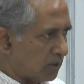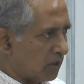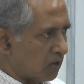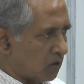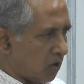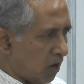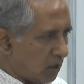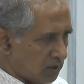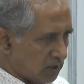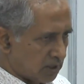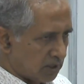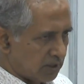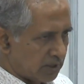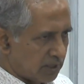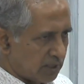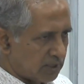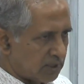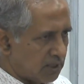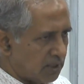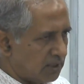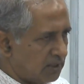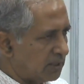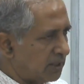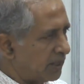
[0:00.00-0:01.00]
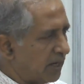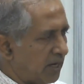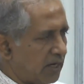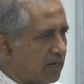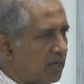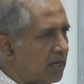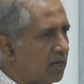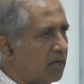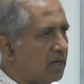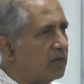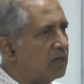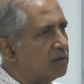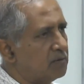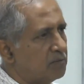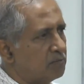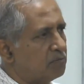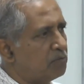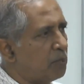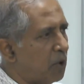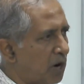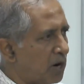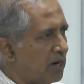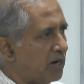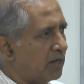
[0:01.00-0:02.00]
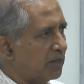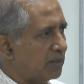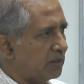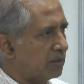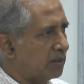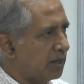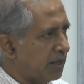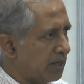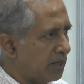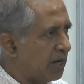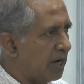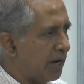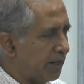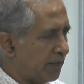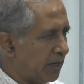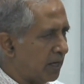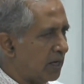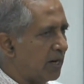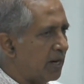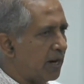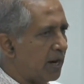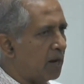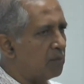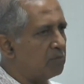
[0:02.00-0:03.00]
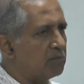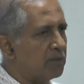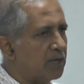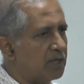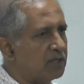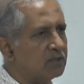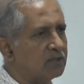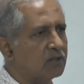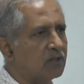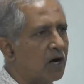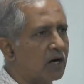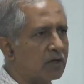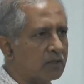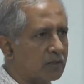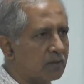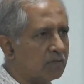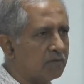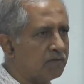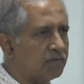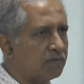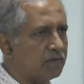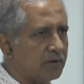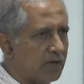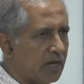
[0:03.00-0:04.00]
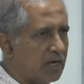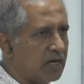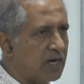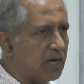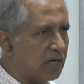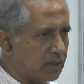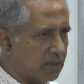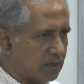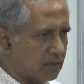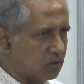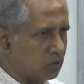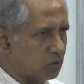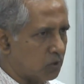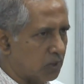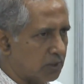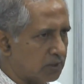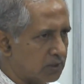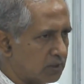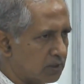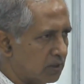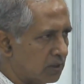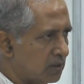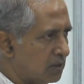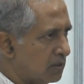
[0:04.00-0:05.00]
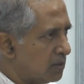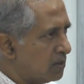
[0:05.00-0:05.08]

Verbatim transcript: the concentration is at any point any at any lambda is not of any interest to us